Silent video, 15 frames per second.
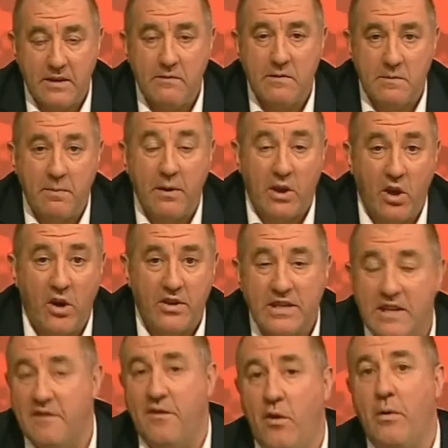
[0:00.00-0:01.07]
It was because
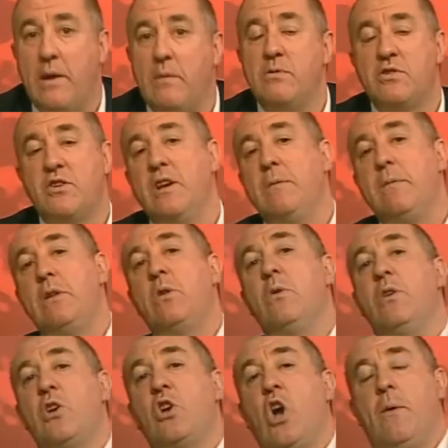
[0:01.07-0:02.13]
he thought he was going to be
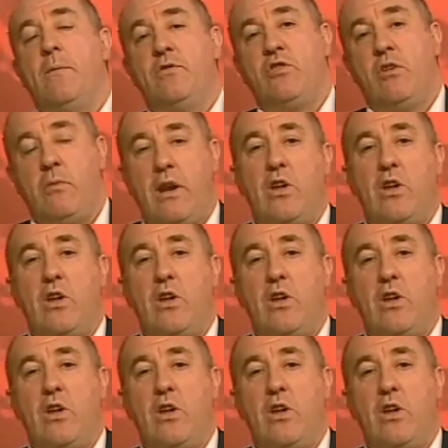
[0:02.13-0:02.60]
doing the commentary.